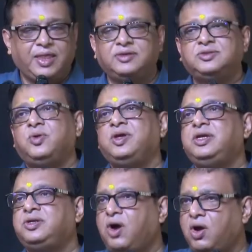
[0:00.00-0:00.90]
So he
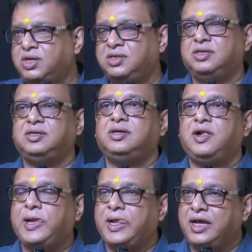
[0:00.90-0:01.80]
taught
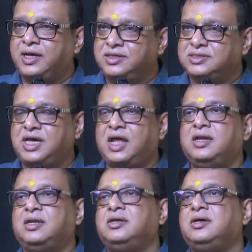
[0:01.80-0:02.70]
his son
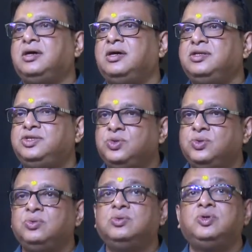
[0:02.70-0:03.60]
to
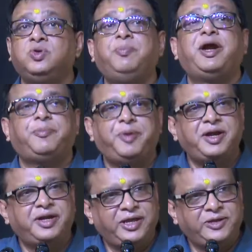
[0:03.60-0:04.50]
do better
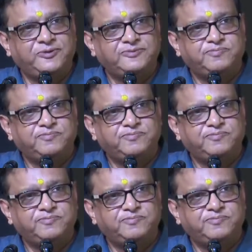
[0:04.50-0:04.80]
painting.